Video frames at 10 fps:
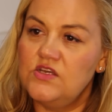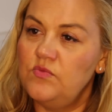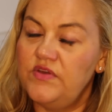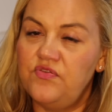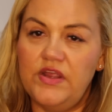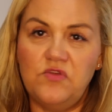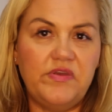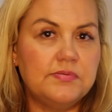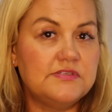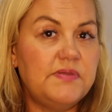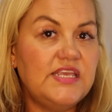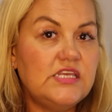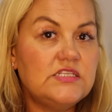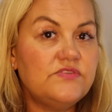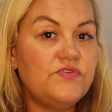Don't be afraid of people's
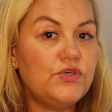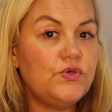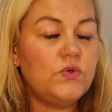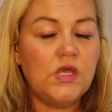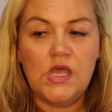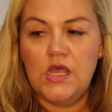opinions of you.